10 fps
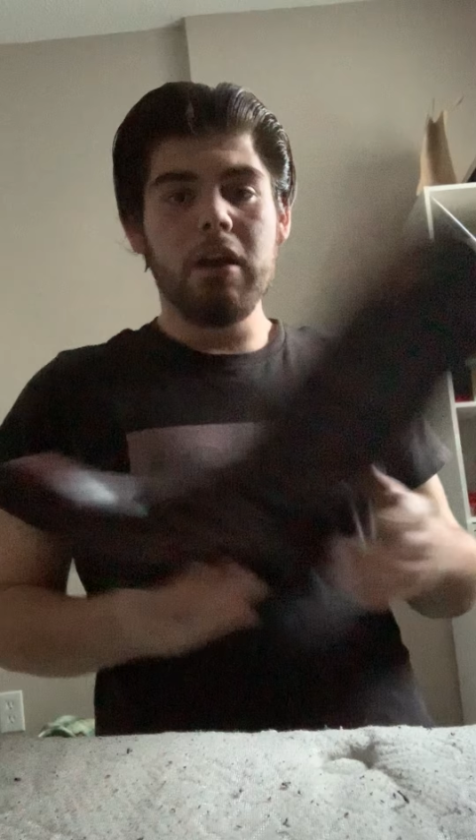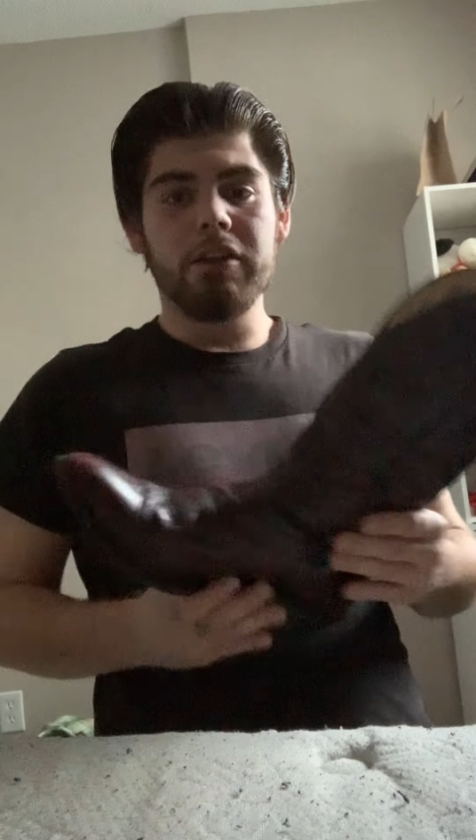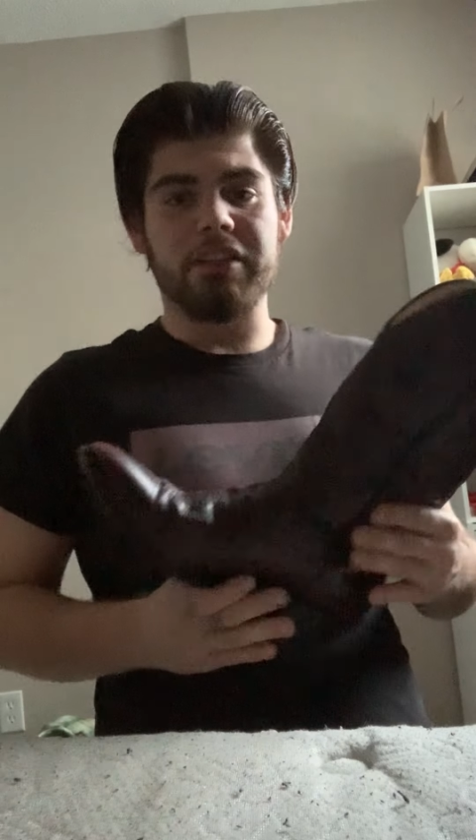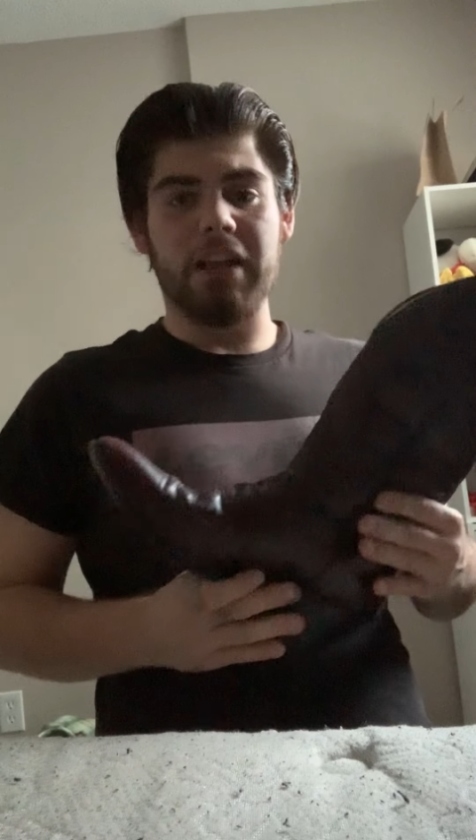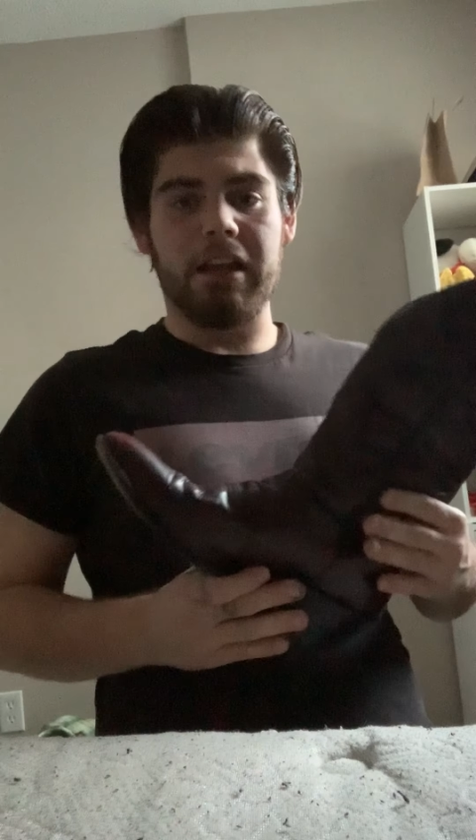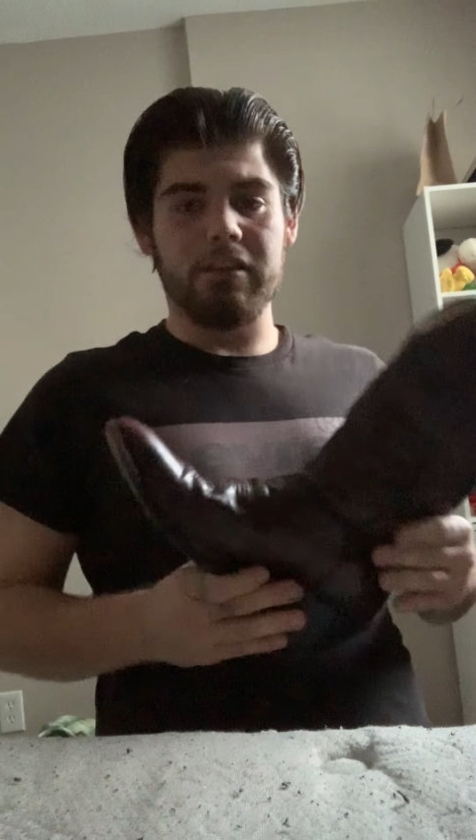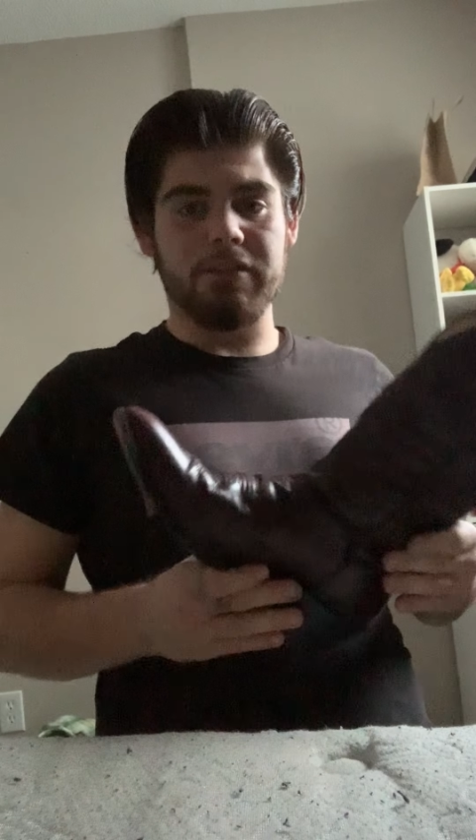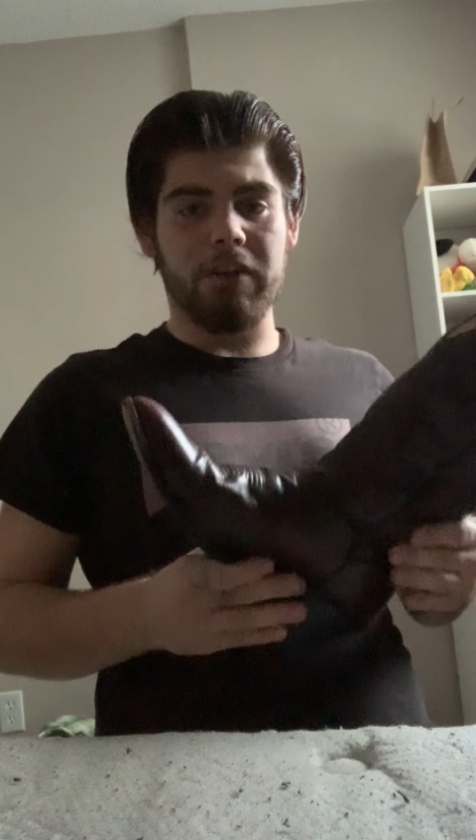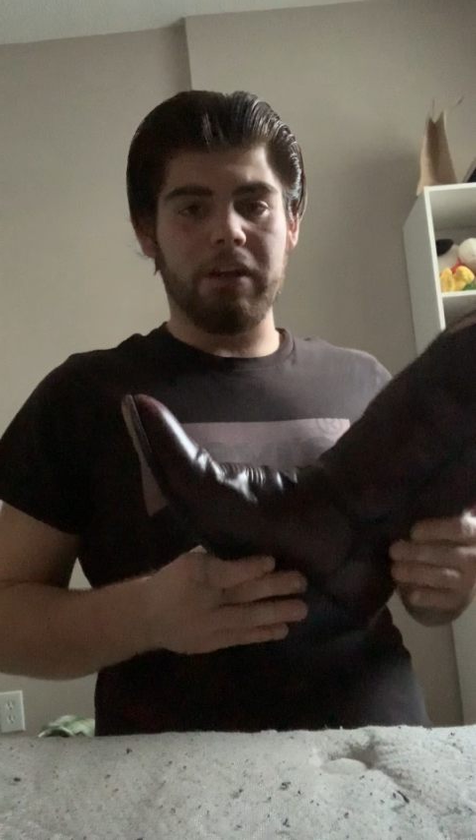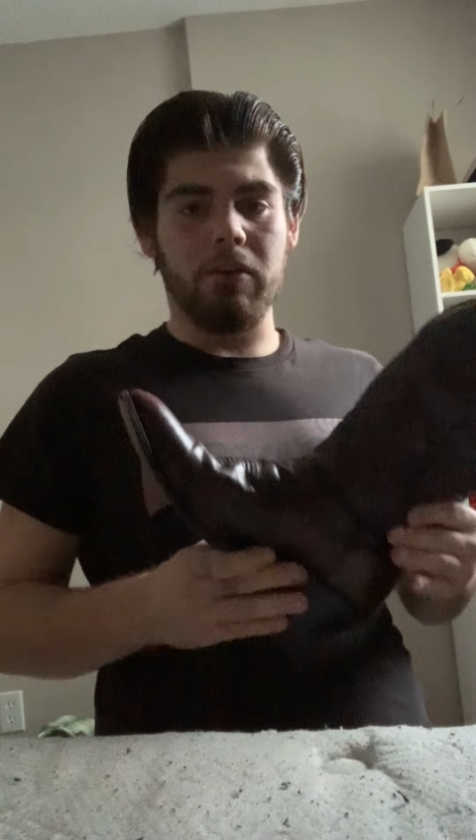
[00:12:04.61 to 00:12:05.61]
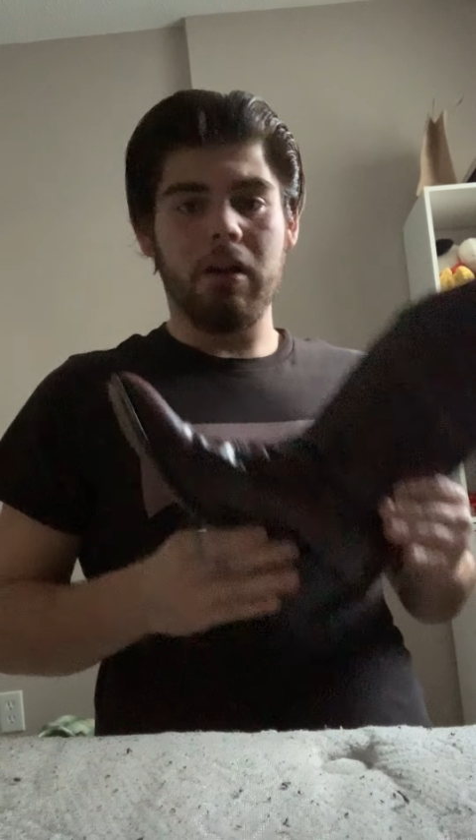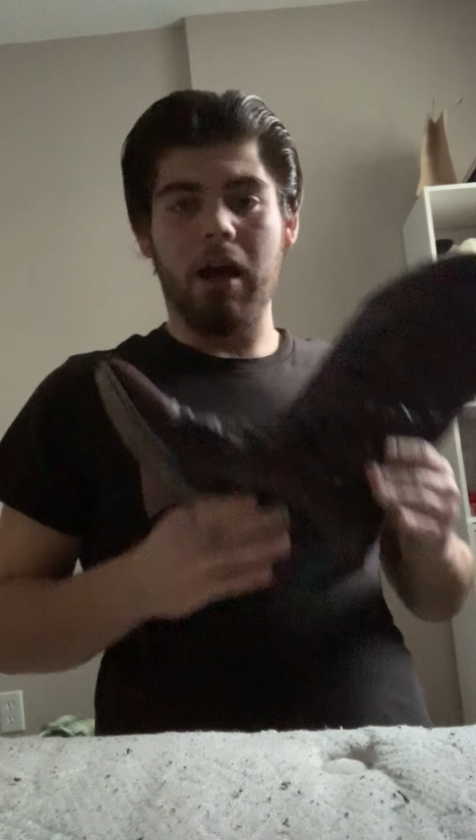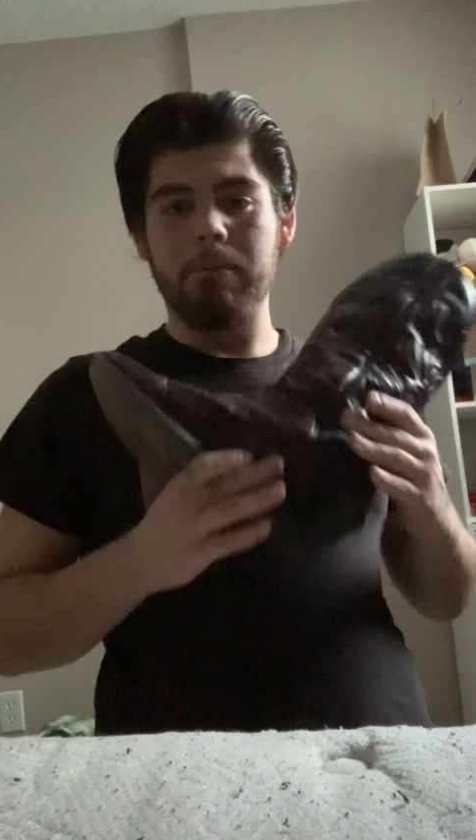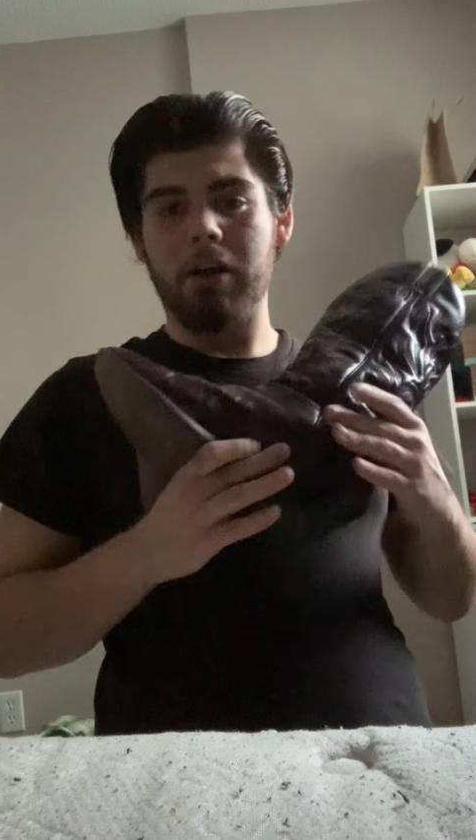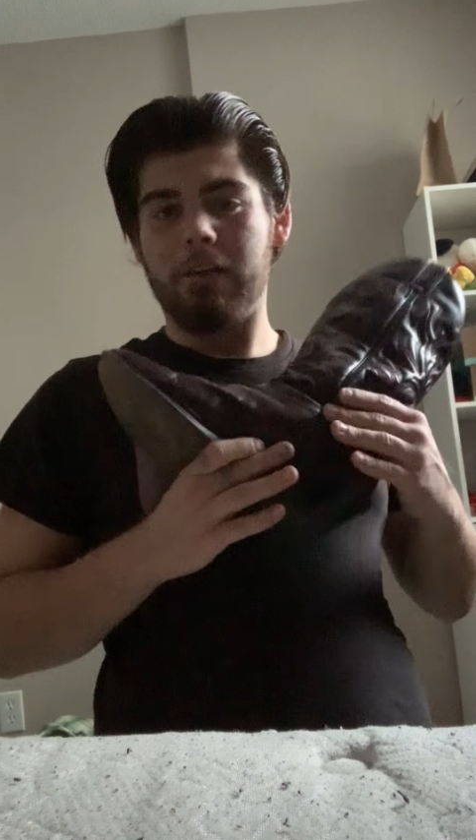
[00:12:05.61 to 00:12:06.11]
the sake of this video,
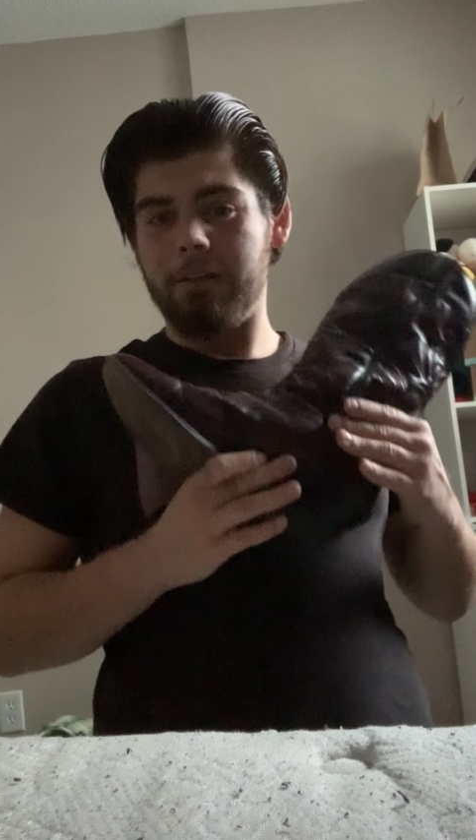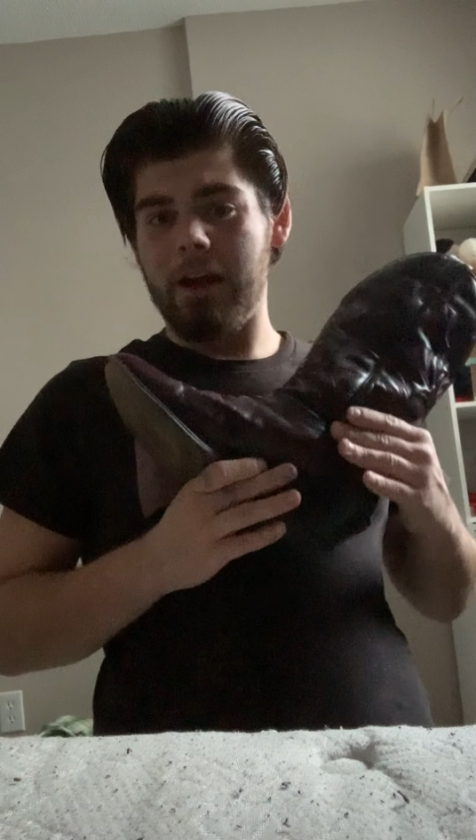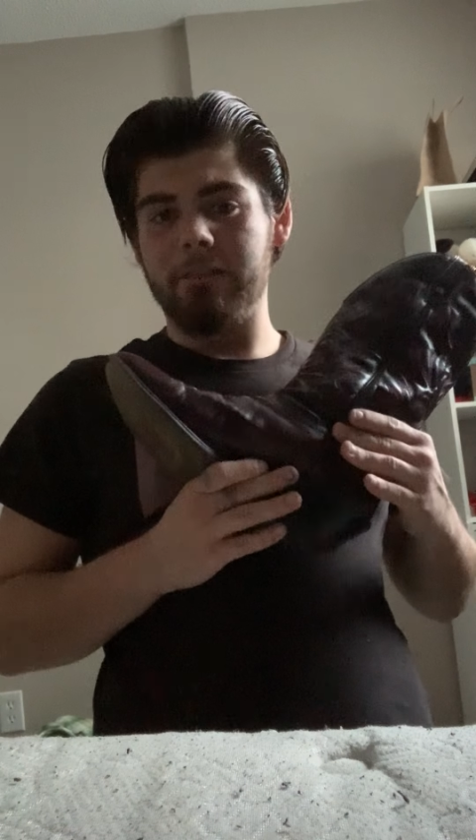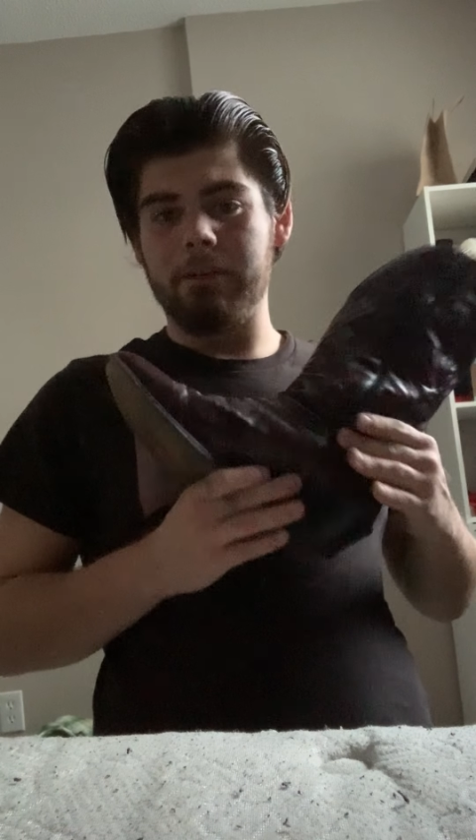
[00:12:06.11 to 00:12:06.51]
I'm not a fan of